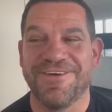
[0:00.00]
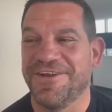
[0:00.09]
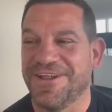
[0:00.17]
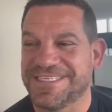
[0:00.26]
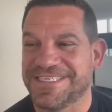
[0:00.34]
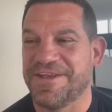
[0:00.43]
I'd
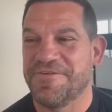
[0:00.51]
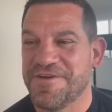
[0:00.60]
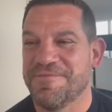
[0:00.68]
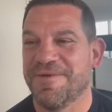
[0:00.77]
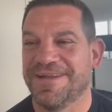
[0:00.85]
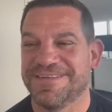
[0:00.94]
like to see a
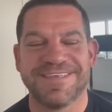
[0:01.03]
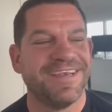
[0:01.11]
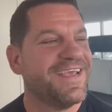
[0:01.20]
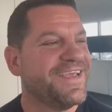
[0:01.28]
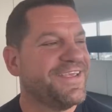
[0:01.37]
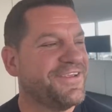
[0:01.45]

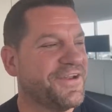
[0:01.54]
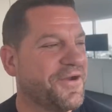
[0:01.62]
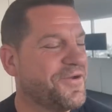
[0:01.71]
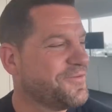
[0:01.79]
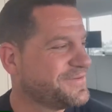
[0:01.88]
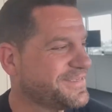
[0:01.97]
rematch. You
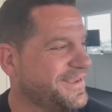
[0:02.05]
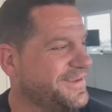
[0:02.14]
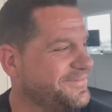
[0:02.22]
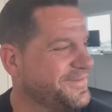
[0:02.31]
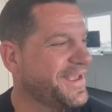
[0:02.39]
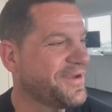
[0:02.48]
know,
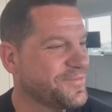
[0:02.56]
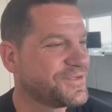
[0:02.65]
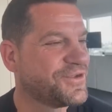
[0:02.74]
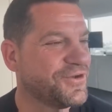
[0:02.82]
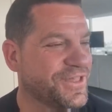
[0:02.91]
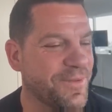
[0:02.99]
it was
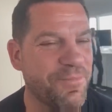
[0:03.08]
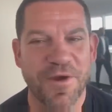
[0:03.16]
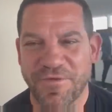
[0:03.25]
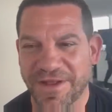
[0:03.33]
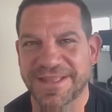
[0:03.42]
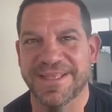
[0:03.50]
good. They
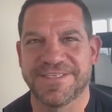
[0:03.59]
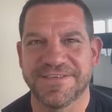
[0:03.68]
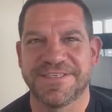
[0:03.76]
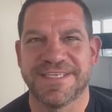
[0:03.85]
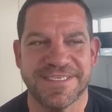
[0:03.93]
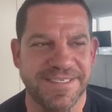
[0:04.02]
both had their
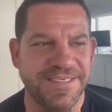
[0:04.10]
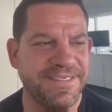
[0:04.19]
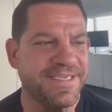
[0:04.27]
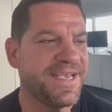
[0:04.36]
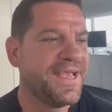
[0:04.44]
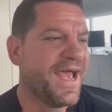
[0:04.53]
successes.